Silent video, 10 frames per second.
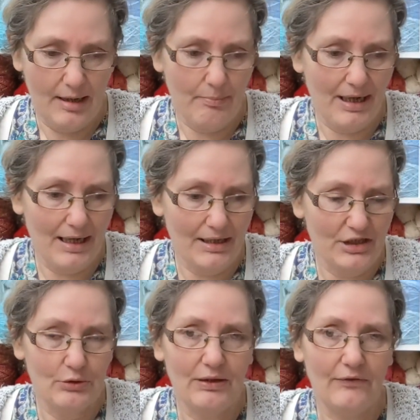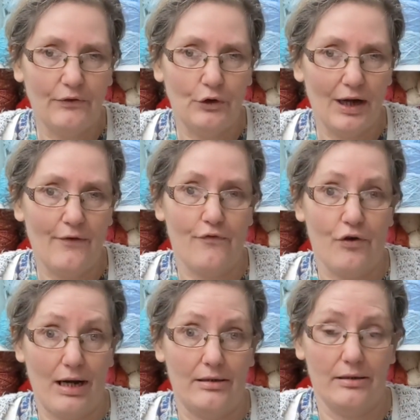pair doing for her
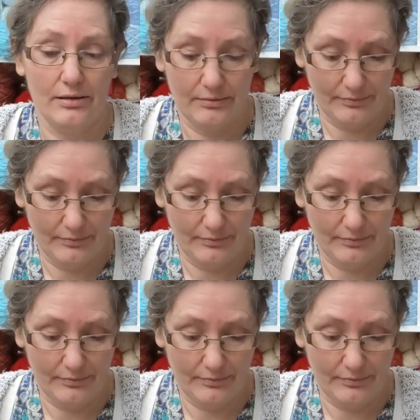friend.